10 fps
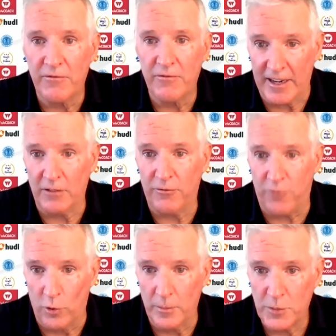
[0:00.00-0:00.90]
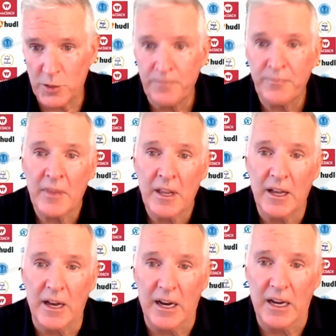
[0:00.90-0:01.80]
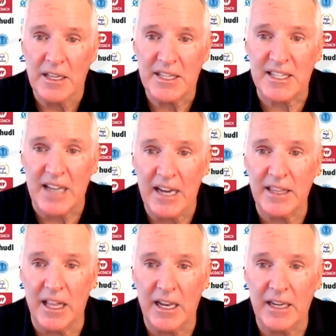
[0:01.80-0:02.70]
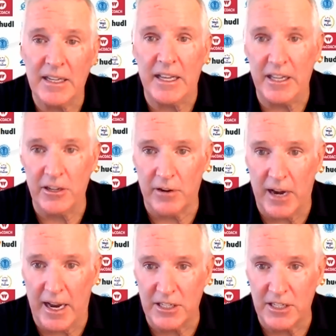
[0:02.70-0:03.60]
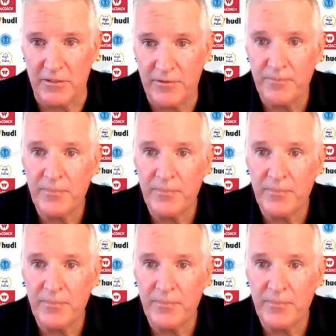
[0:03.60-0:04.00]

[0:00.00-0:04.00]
Final Forms, uh, Sideline Interactive,